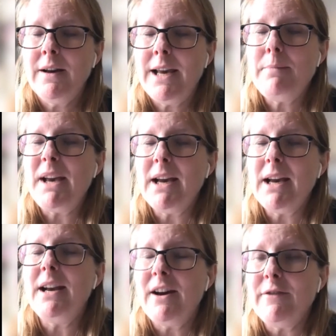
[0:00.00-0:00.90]
keeping
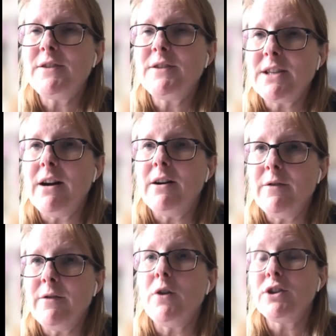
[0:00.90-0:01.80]
enough staff
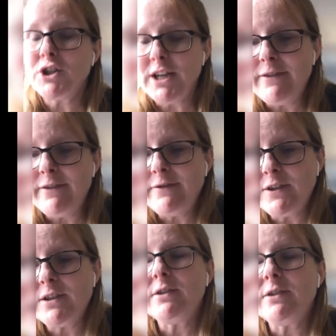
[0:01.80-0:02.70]
on
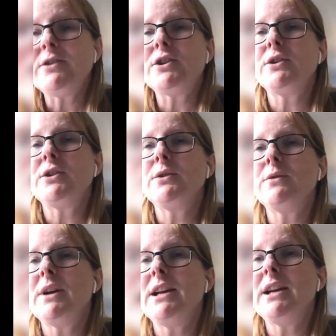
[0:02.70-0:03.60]
shift
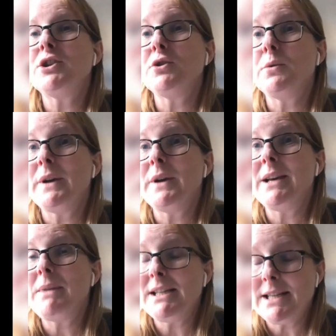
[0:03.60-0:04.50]
to ensure
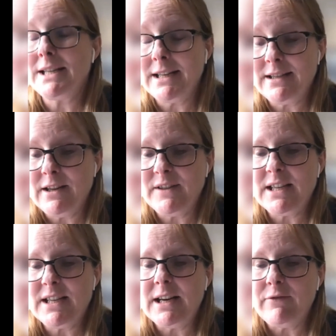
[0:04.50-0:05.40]
we maintained service
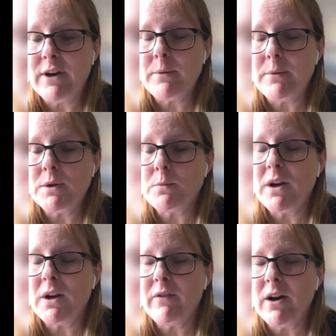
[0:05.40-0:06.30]
delivery was
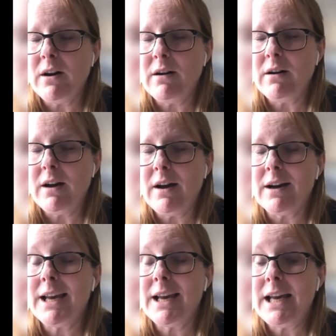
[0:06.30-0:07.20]
one of our
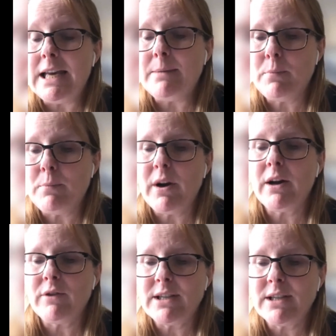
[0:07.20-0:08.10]
key
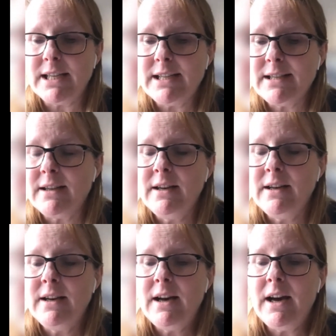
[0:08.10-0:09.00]
priorities,
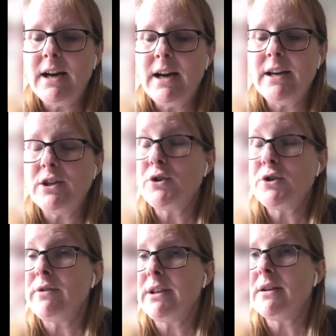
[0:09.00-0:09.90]
and
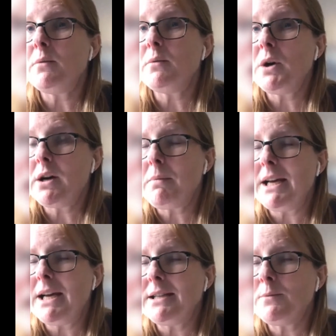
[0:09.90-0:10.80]
ensuring that the
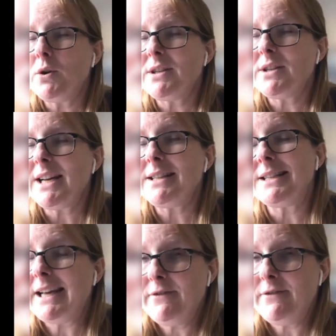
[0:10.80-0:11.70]
workplace was
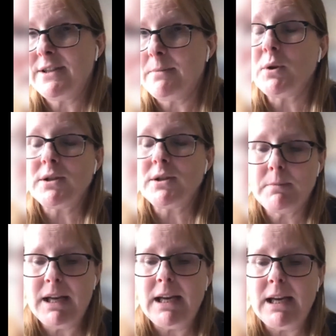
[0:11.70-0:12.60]
as safe as it
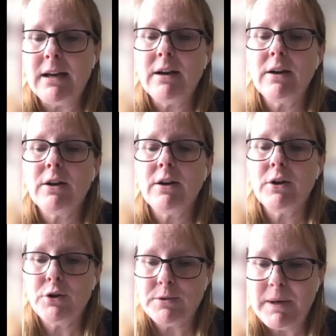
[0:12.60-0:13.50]
possibly
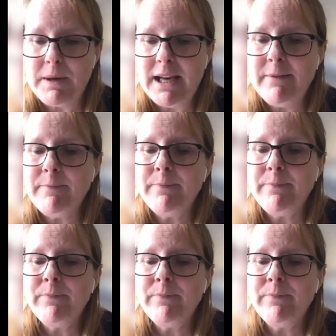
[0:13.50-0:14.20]
could be.